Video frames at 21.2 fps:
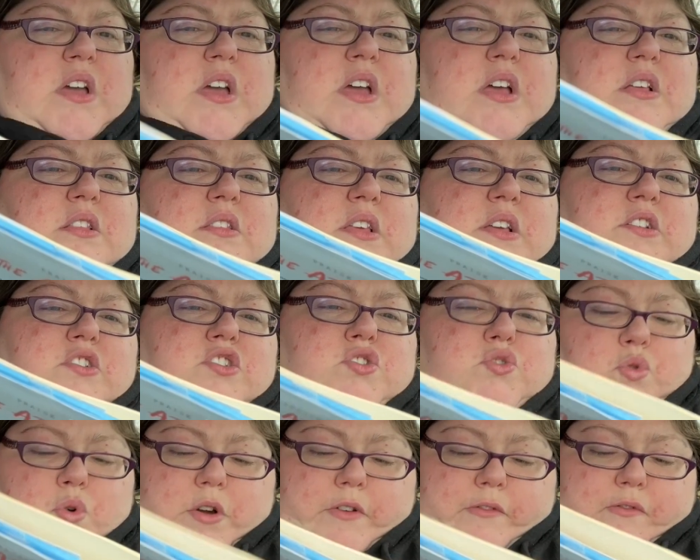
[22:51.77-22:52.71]
in like
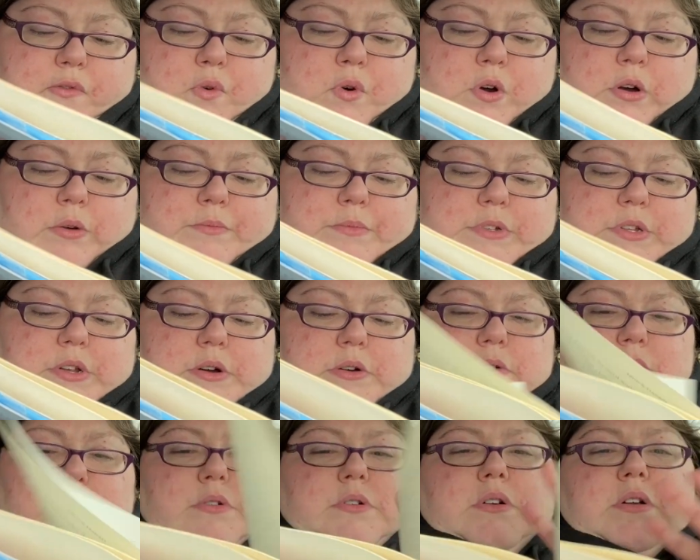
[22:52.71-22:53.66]
short form. So
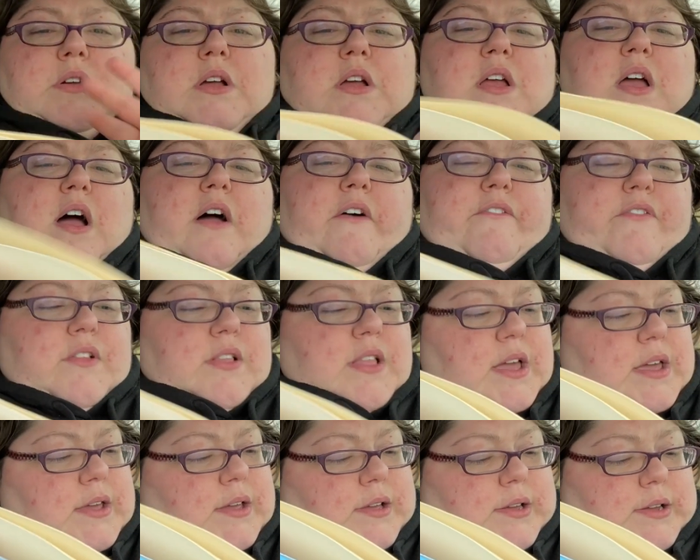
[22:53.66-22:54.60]
I feel
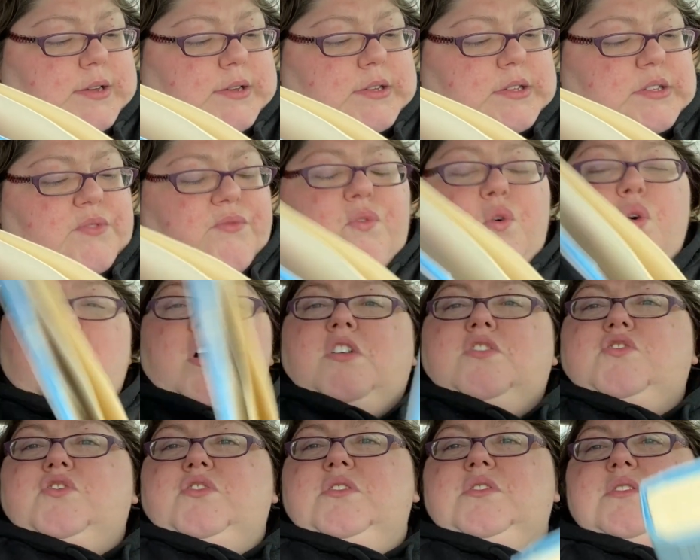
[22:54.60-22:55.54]
like it's four
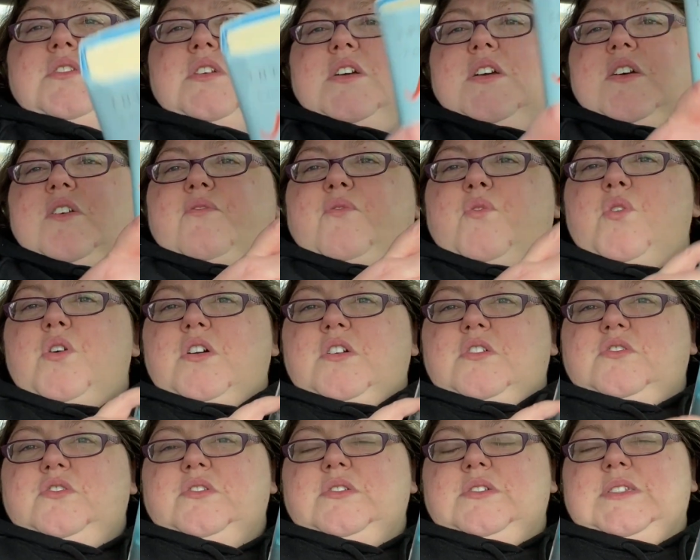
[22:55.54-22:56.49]
hundred, four
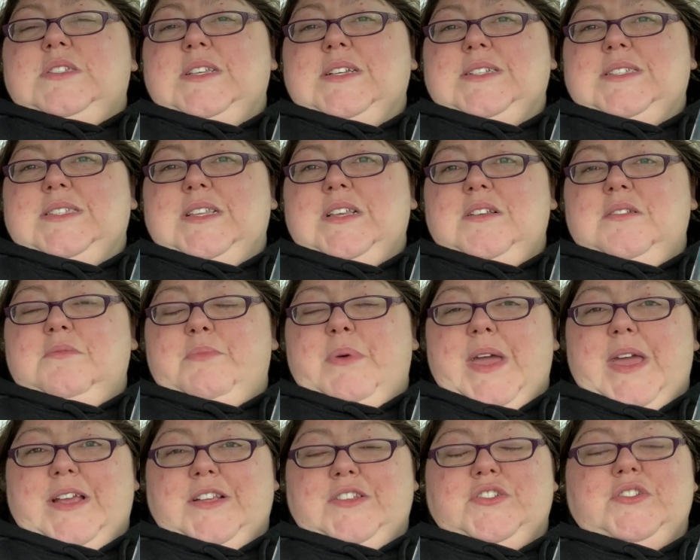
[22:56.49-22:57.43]
hundred sixteen
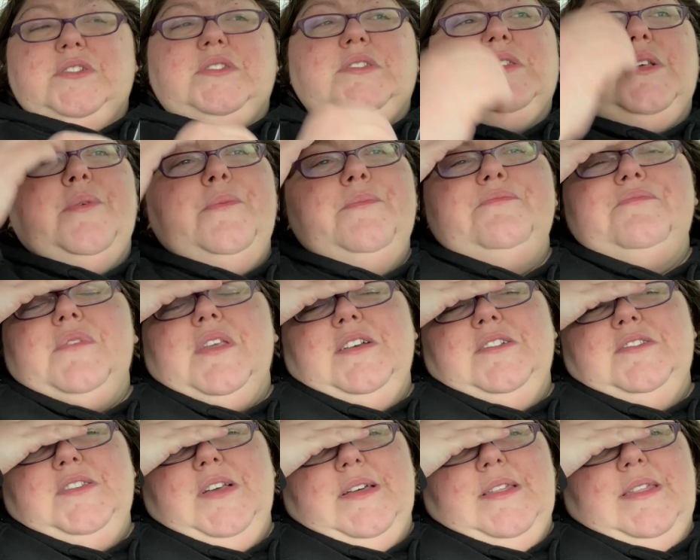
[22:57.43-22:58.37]
pages.
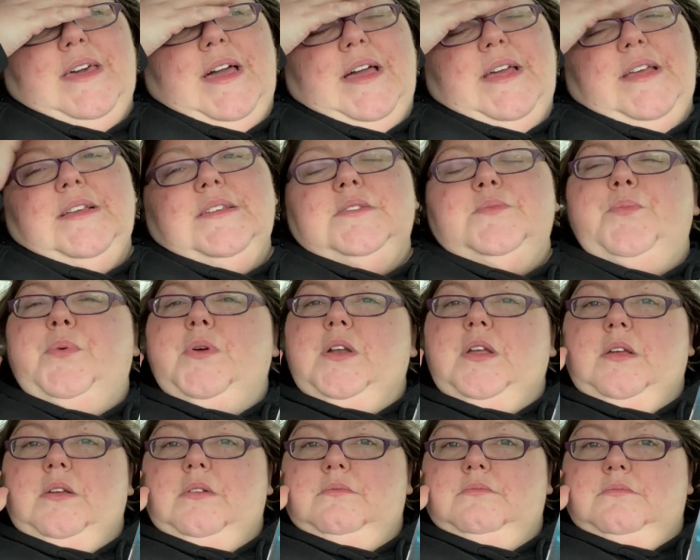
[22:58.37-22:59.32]
So that is
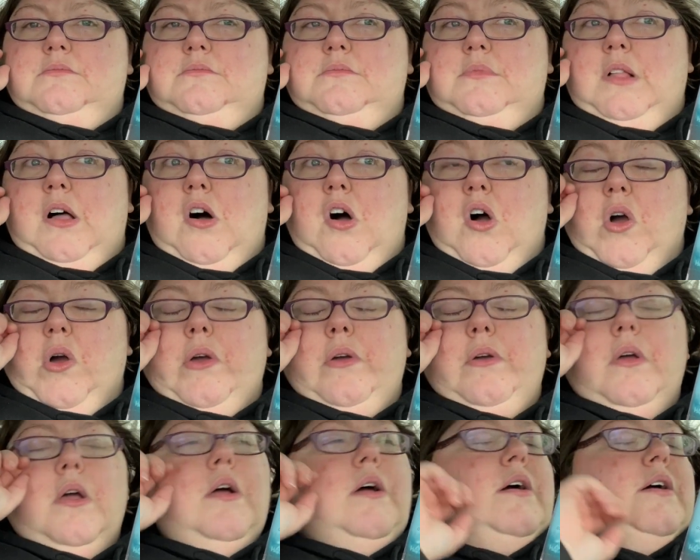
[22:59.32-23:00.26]
pretty long.
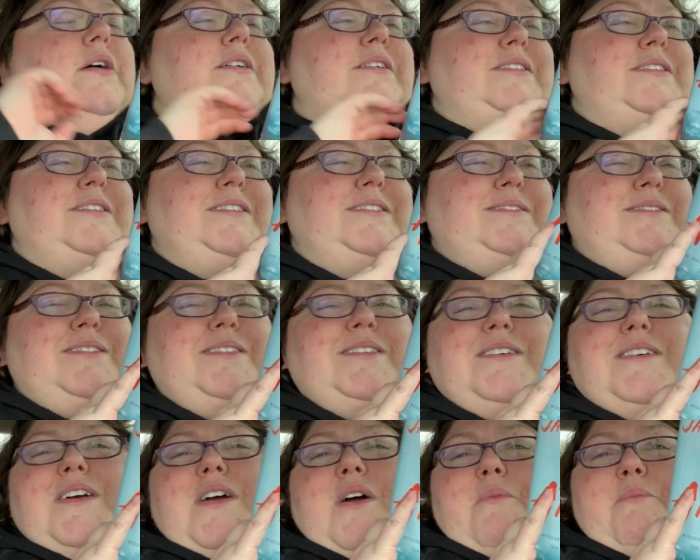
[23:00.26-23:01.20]

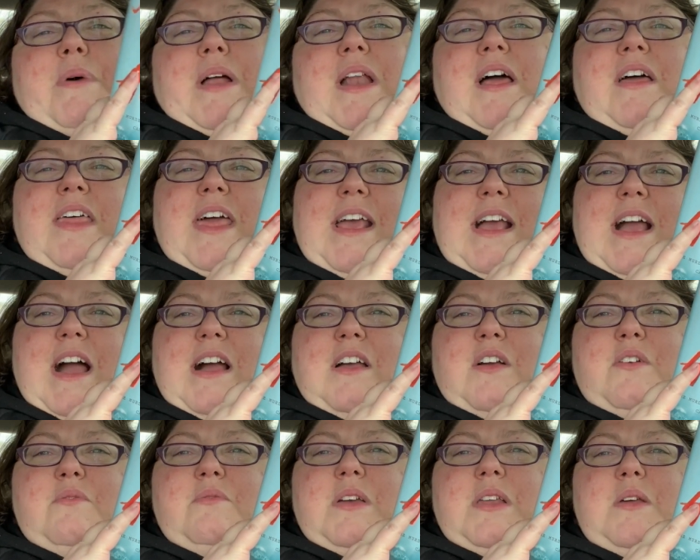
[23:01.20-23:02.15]
But I think I
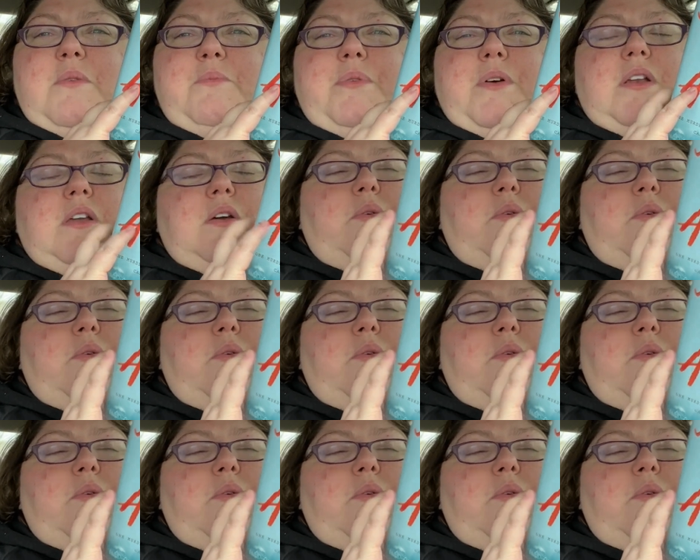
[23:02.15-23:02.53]
can read it pretty